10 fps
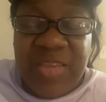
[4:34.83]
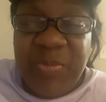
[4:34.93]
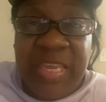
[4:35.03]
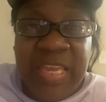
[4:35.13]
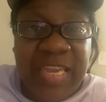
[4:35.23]

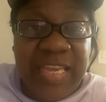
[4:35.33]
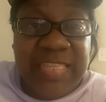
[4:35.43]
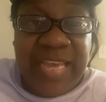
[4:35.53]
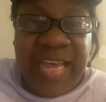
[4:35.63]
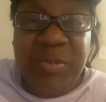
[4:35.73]

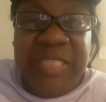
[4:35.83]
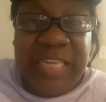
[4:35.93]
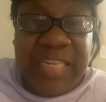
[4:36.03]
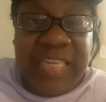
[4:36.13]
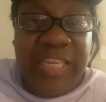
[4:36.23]
because I'm
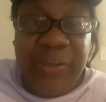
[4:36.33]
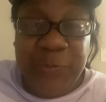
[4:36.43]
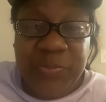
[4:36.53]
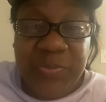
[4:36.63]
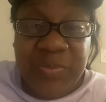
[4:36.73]
telling
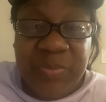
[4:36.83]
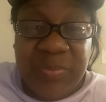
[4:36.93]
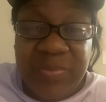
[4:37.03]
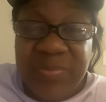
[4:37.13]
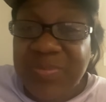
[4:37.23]
you,
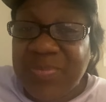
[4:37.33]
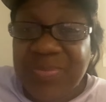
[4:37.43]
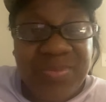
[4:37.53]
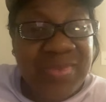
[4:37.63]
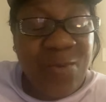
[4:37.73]

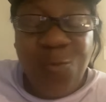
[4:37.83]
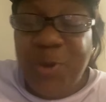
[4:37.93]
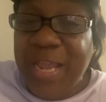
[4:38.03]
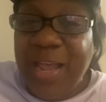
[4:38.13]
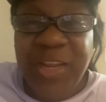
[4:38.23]

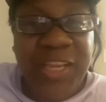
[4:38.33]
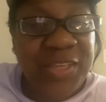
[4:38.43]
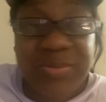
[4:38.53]
without it,